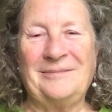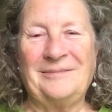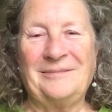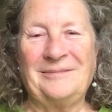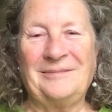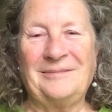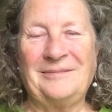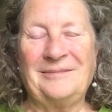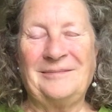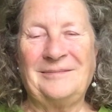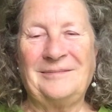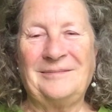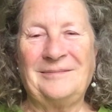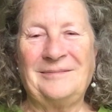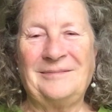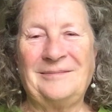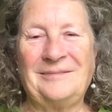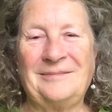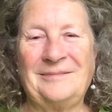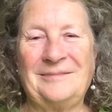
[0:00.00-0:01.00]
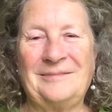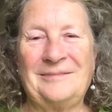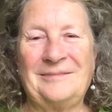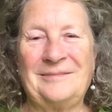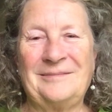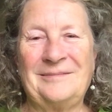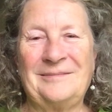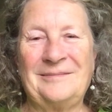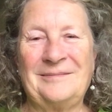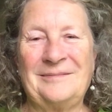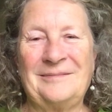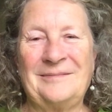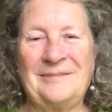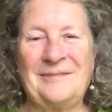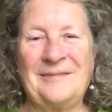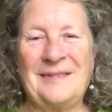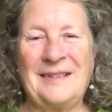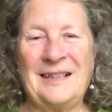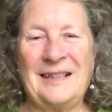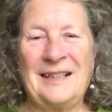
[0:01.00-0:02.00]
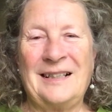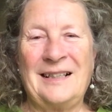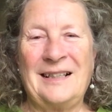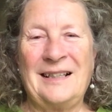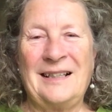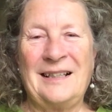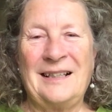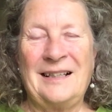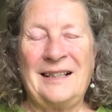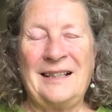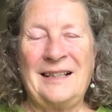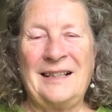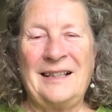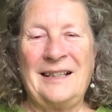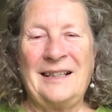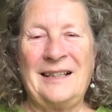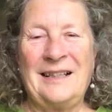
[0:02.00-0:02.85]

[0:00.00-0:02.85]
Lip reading: (no one is talking)